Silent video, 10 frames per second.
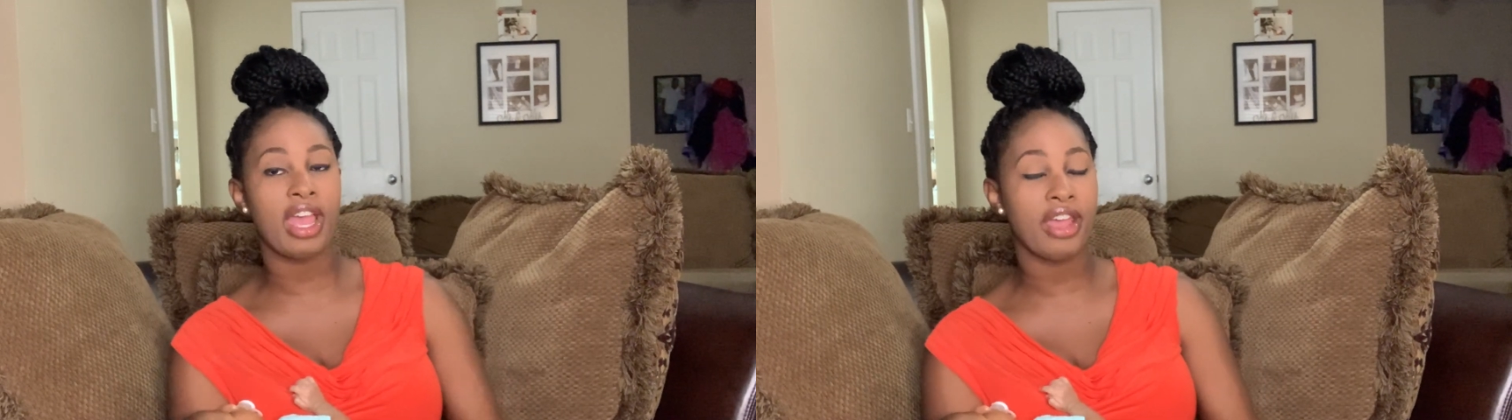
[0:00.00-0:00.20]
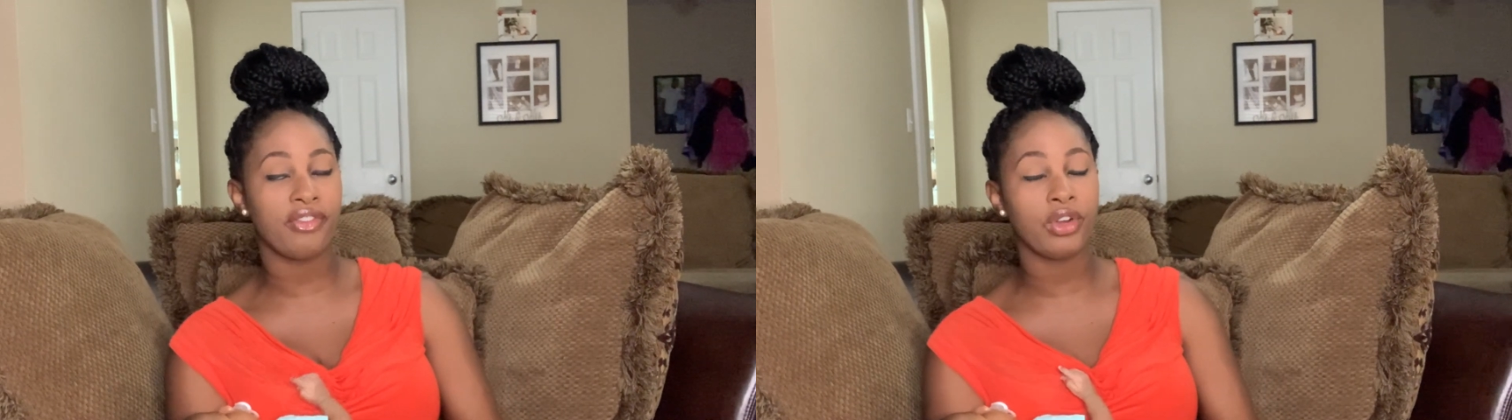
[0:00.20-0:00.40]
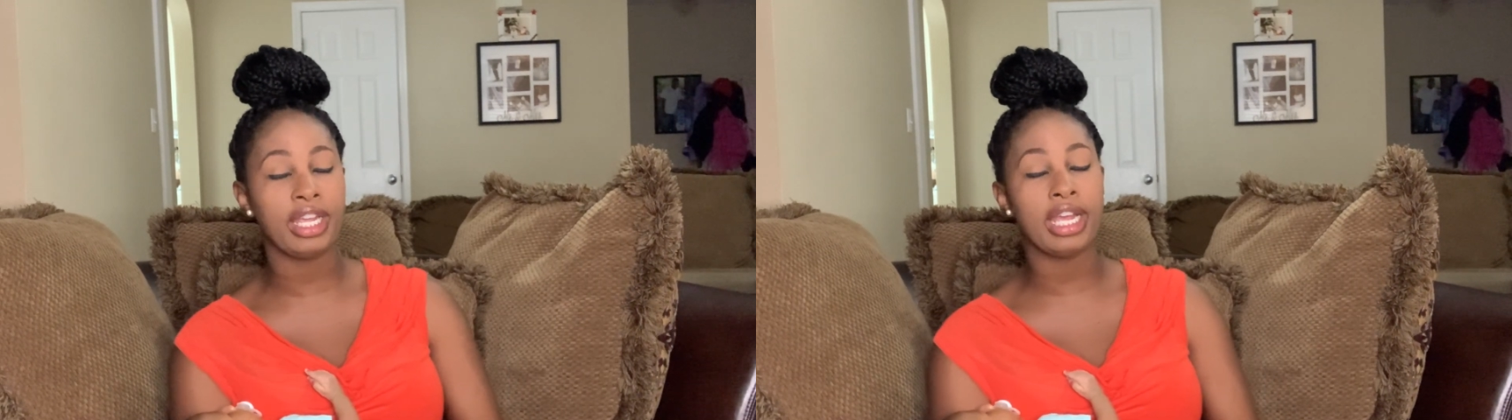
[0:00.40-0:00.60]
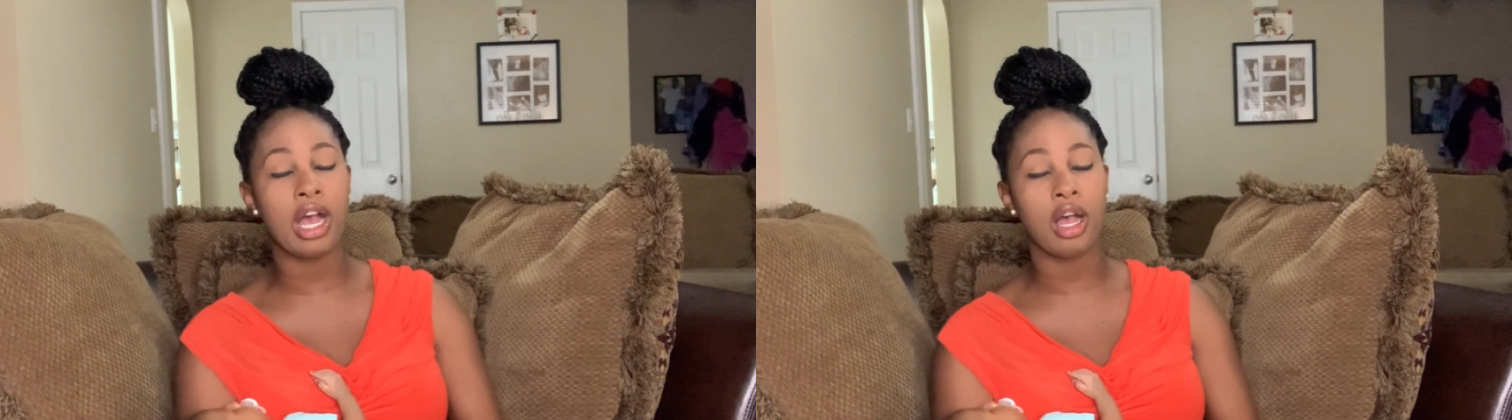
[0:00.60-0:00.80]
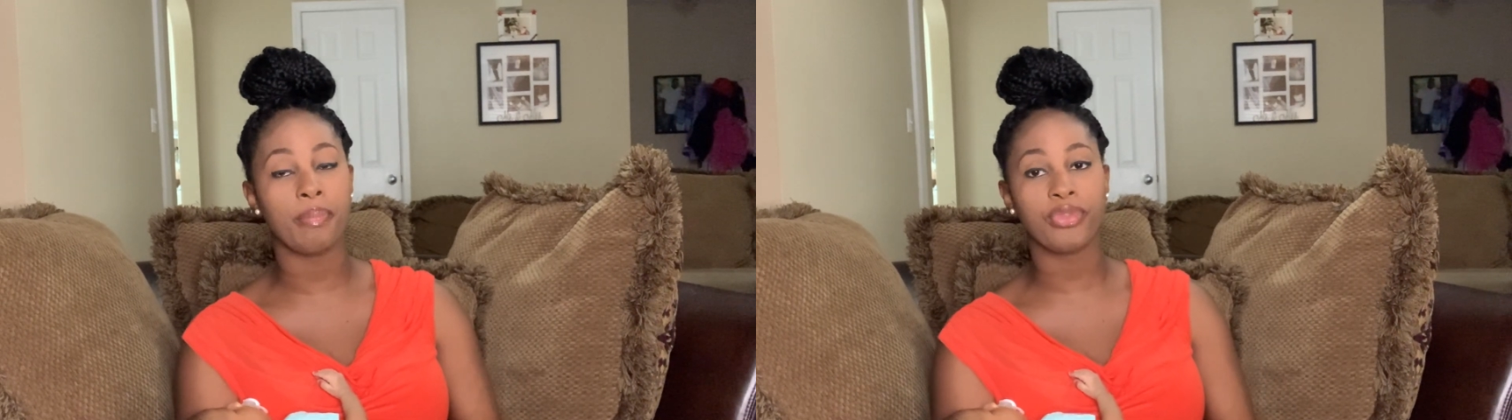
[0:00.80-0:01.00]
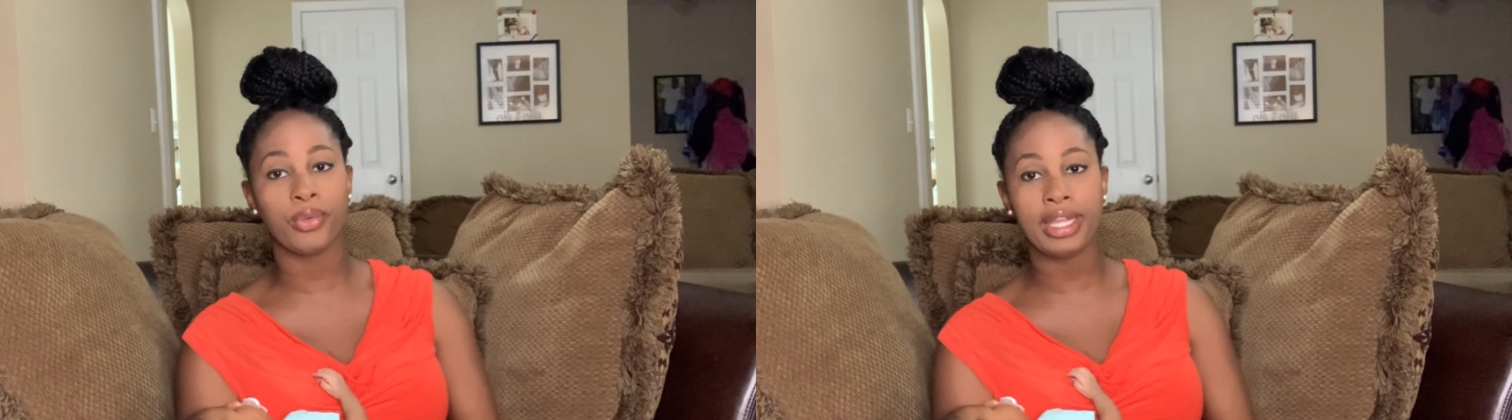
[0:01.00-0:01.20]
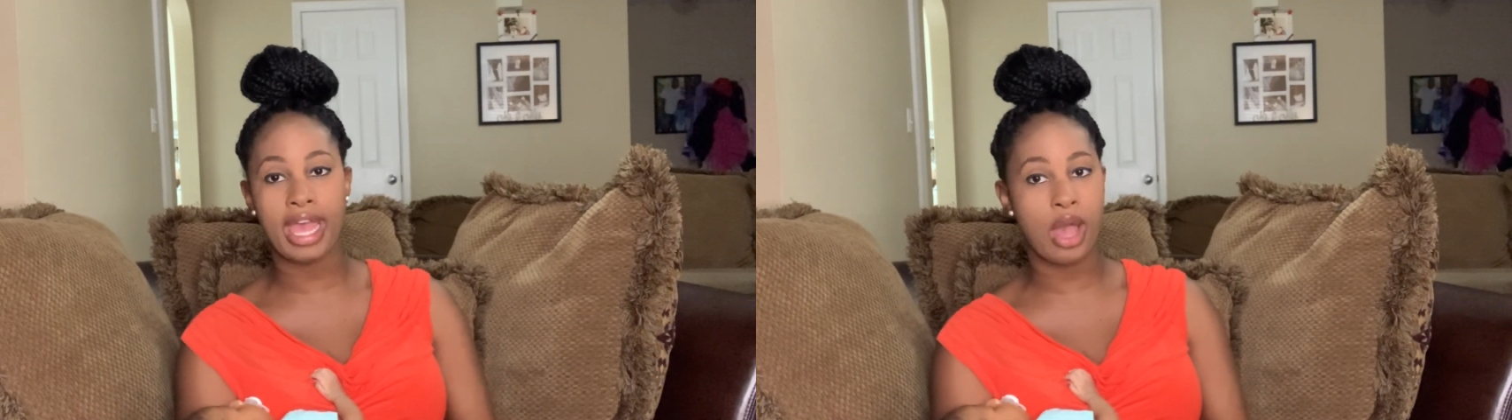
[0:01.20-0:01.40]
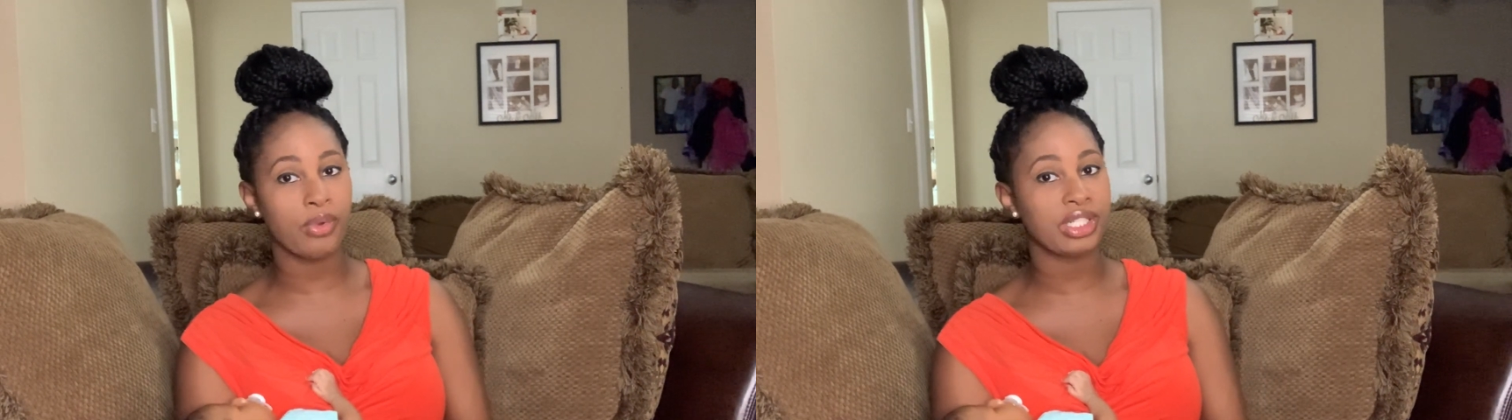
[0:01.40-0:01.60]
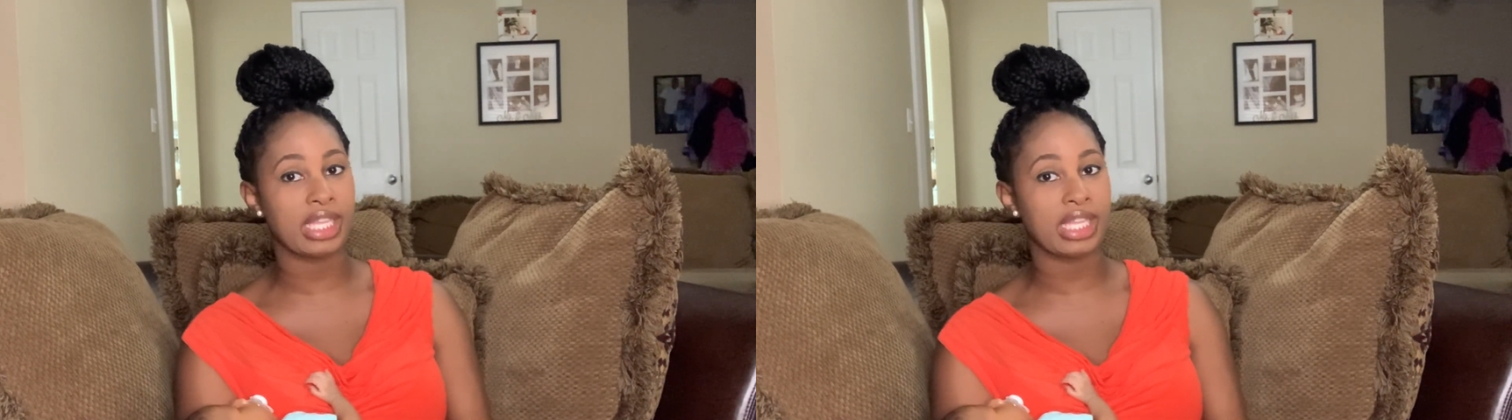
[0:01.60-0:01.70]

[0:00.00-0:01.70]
every 3 hours.